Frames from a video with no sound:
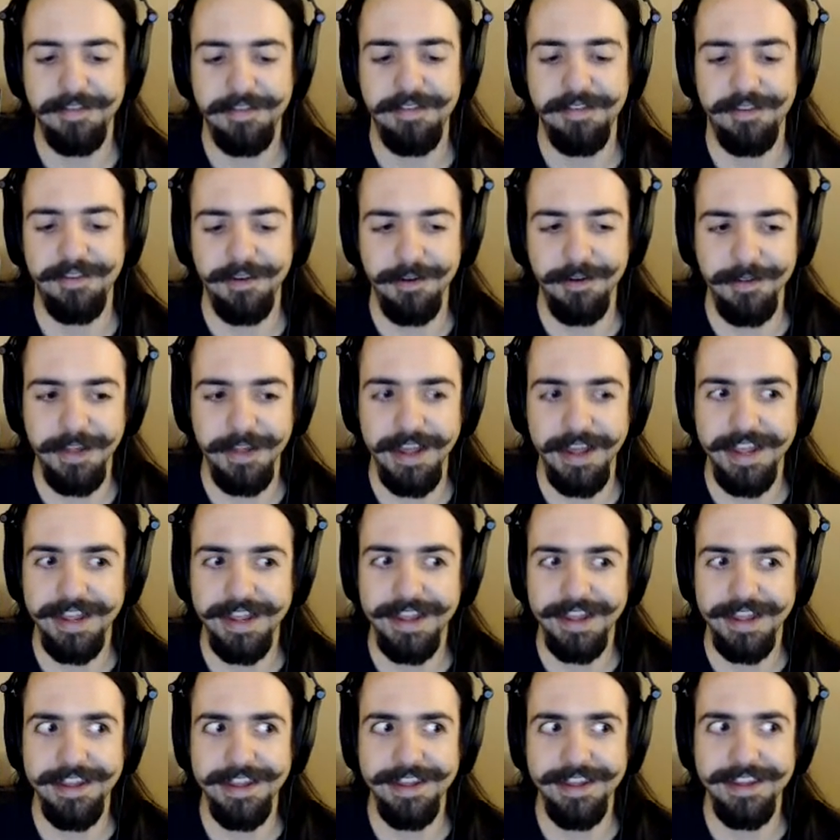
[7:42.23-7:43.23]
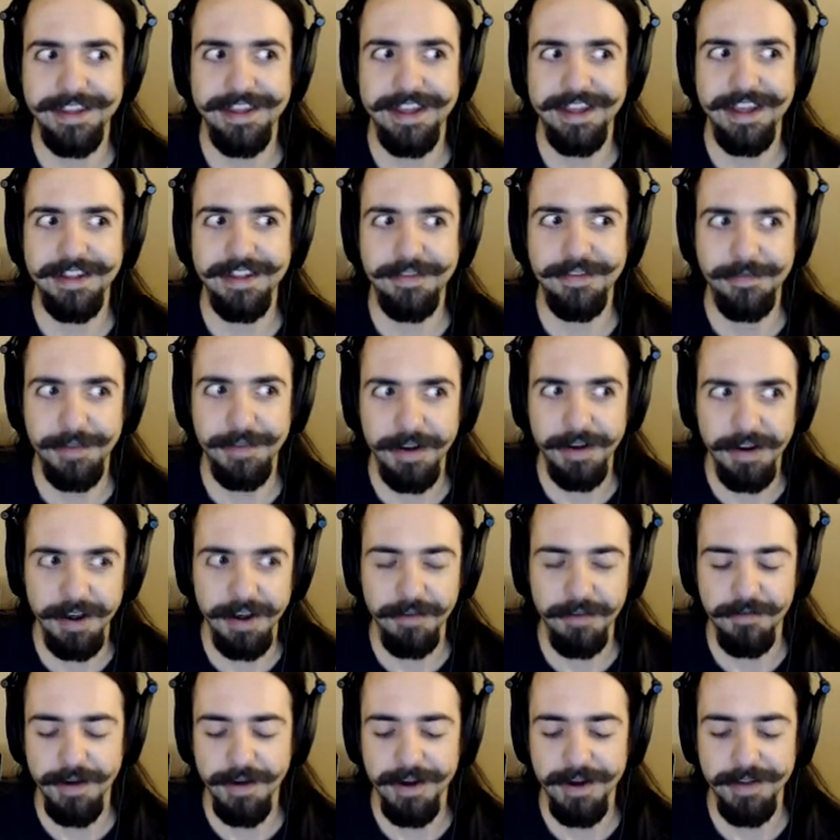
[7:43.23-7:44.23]
So like, it's very
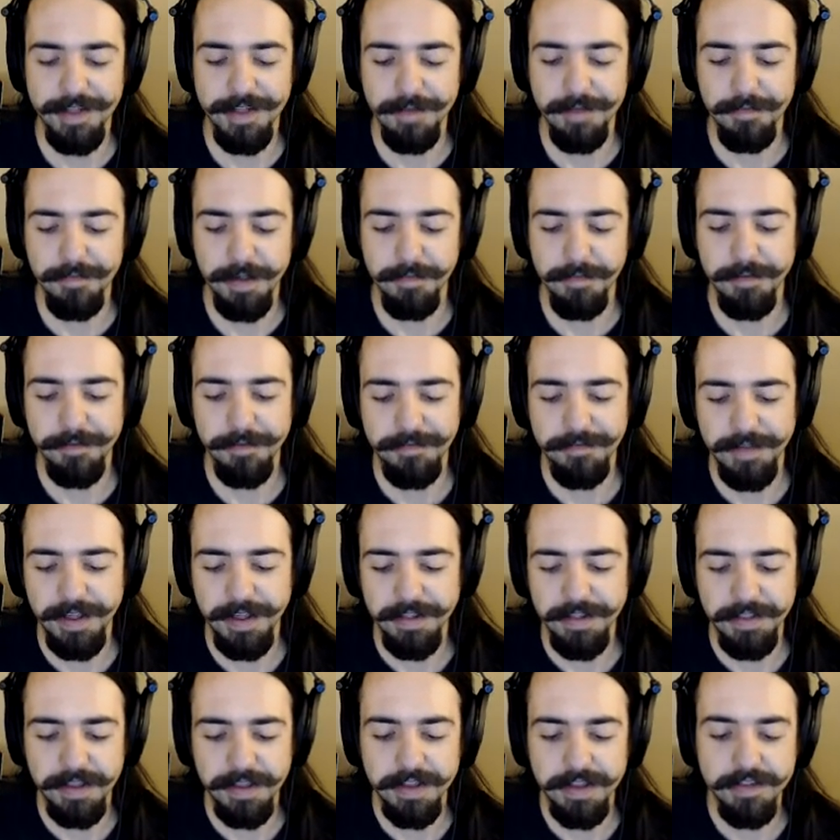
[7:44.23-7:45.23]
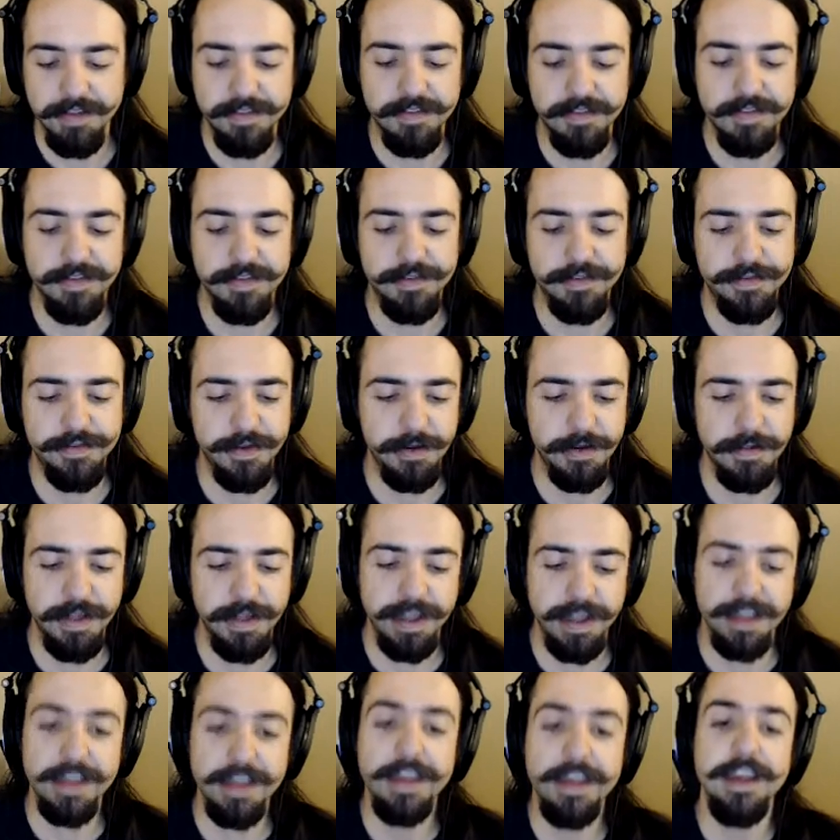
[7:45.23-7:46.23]
rare that people fail these. So
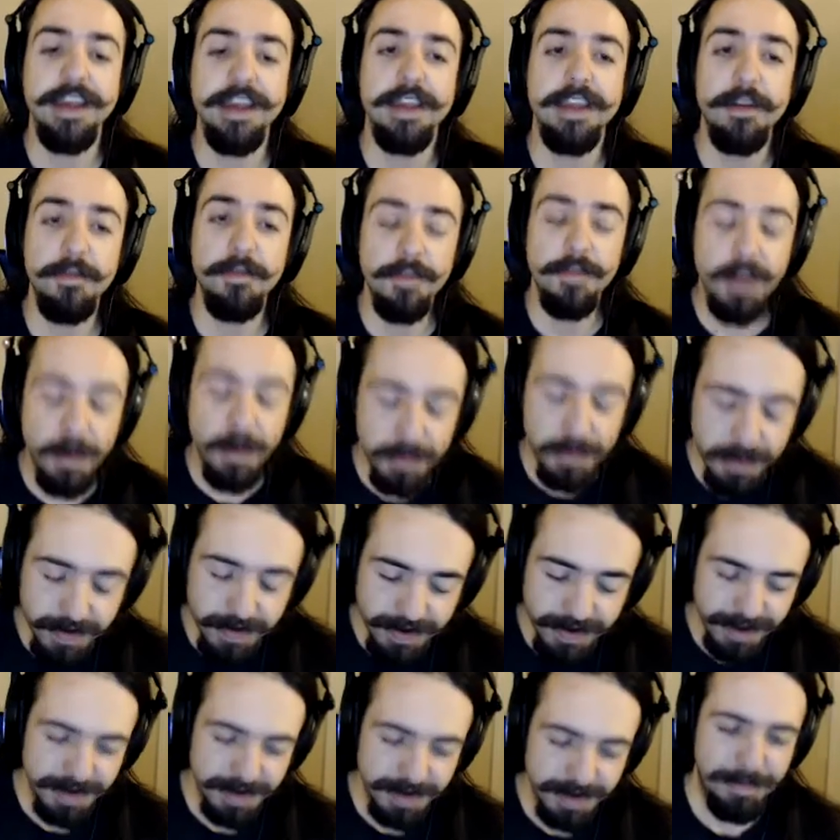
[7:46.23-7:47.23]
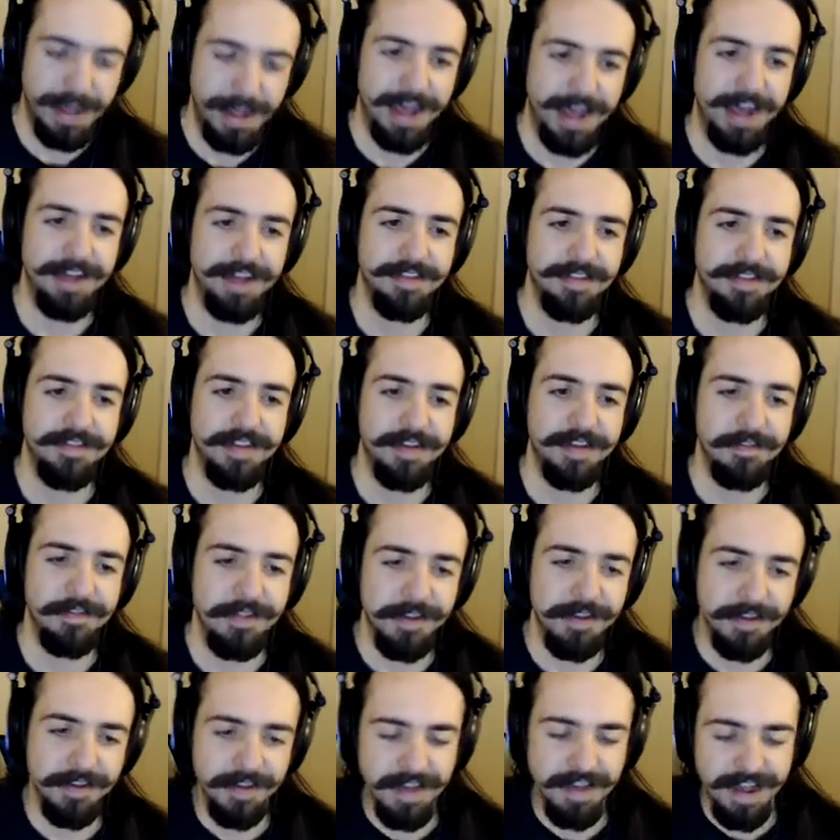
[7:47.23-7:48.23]
like, you're going to pass, even
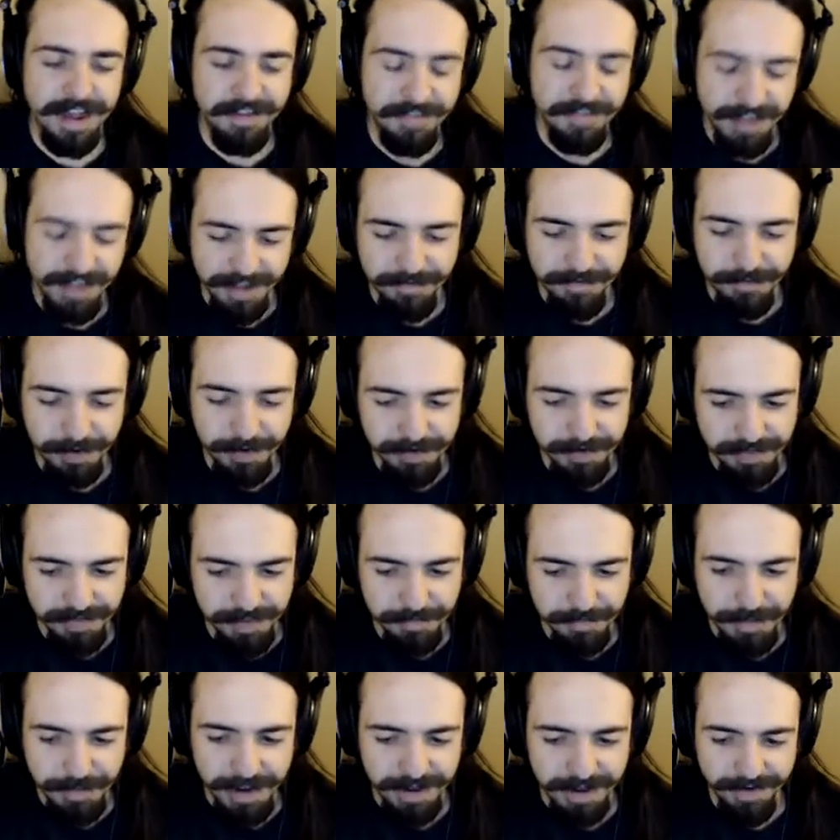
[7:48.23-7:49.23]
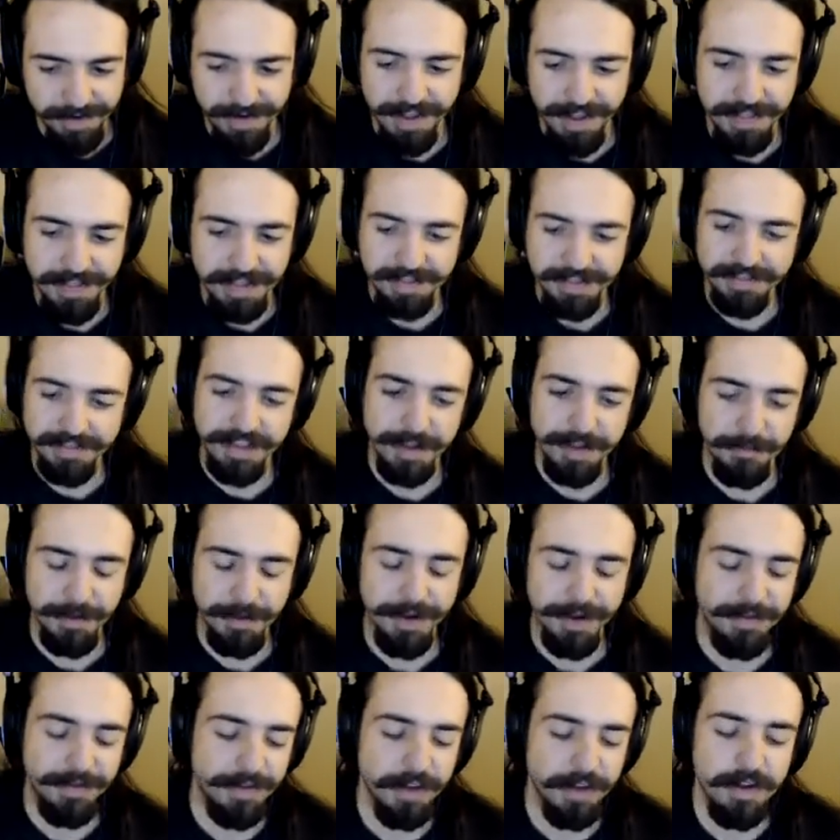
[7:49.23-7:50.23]
though you have that voice at the back of your head that's like, what
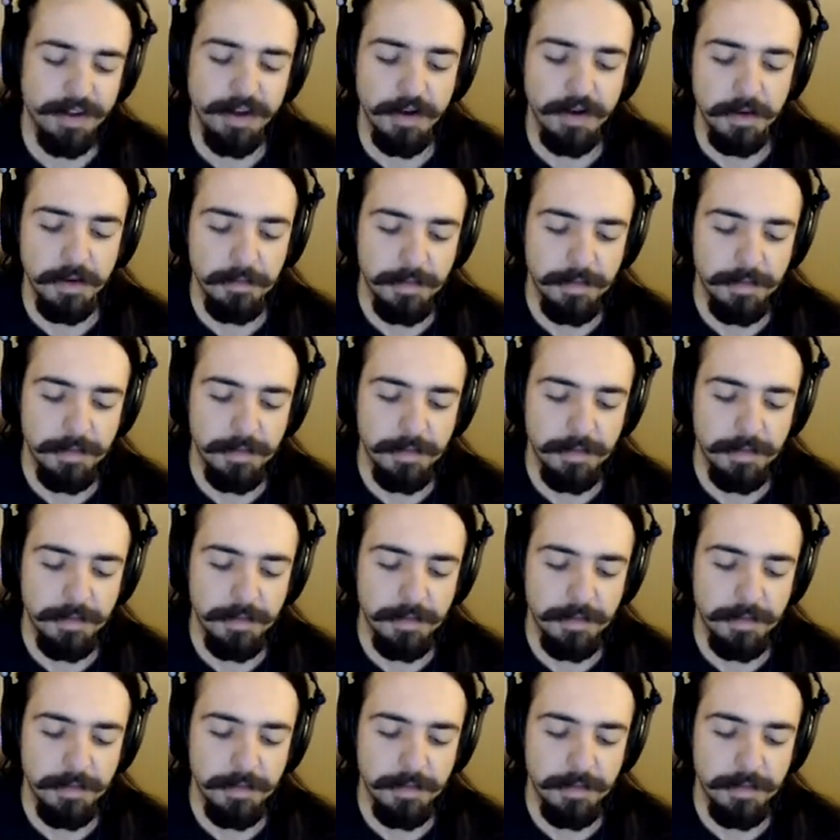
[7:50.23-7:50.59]
if you don't?